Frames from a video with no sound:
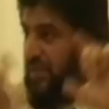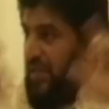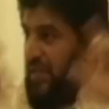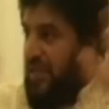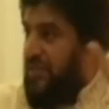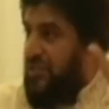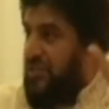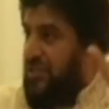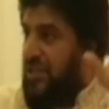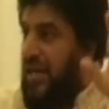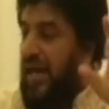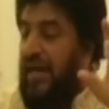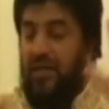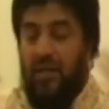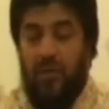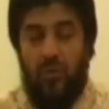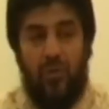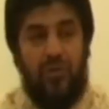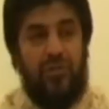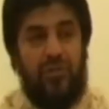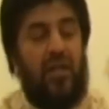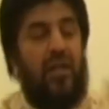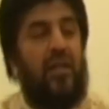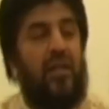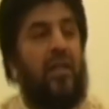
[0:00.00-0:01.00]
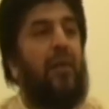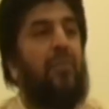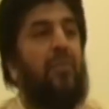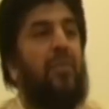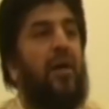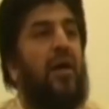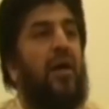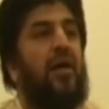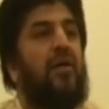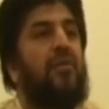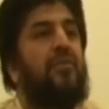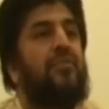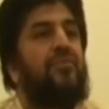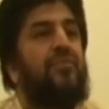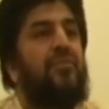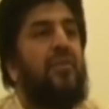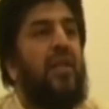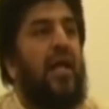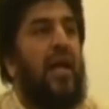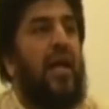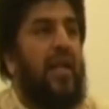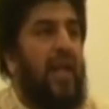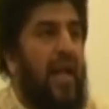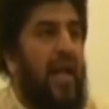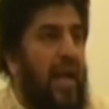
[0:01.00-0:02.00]
His title was Allama,
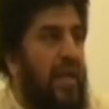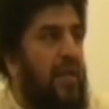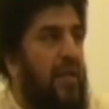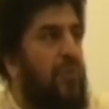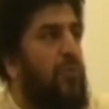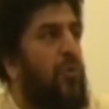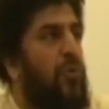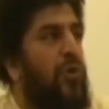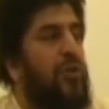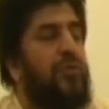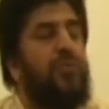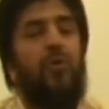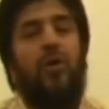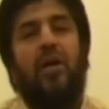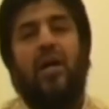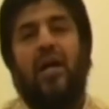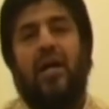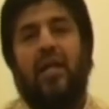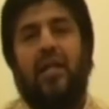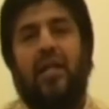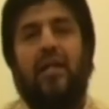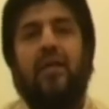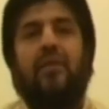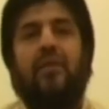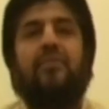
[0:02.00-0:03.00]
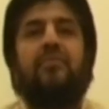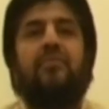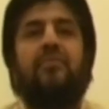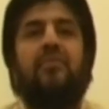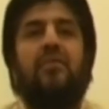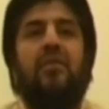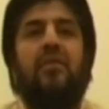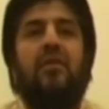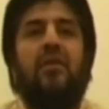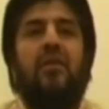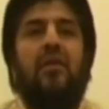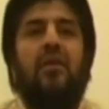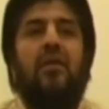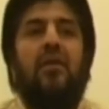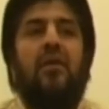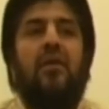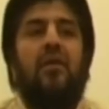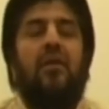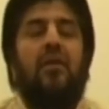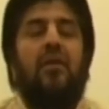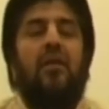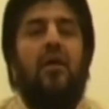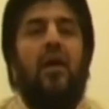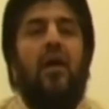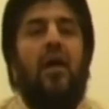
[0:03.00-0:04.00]
and end was Bukhari.
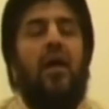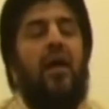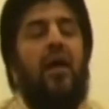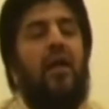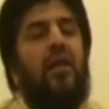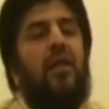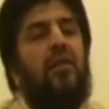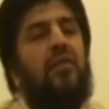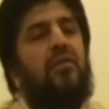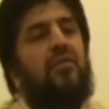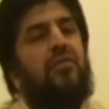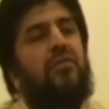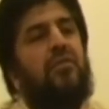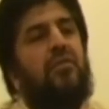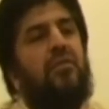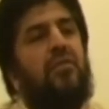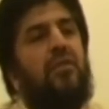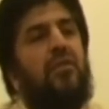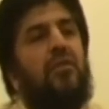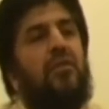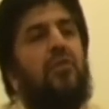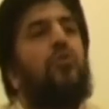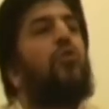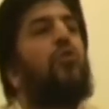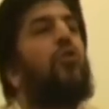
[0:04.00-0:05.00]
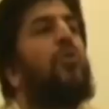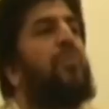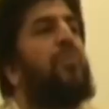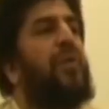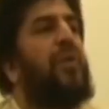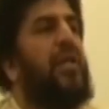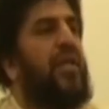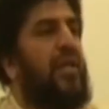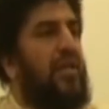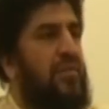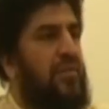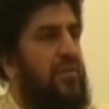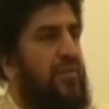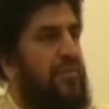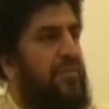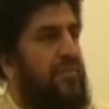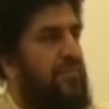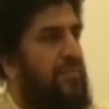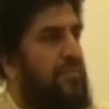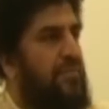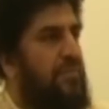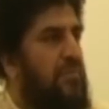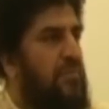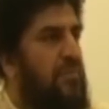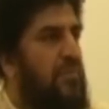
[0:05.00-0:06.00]
And no beard,
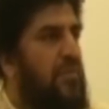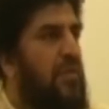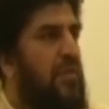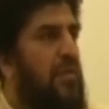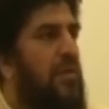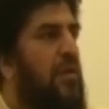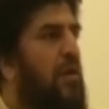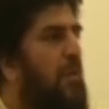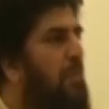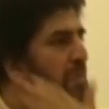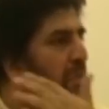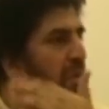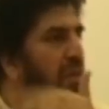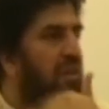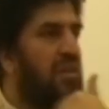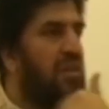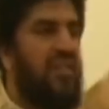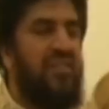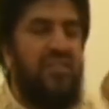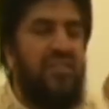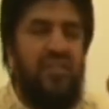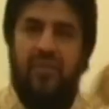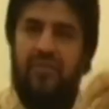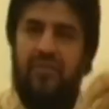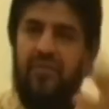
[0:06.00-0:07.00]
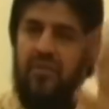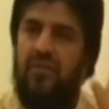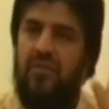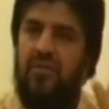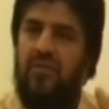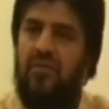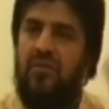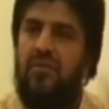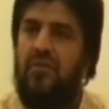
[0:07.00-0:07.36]
completely shaven.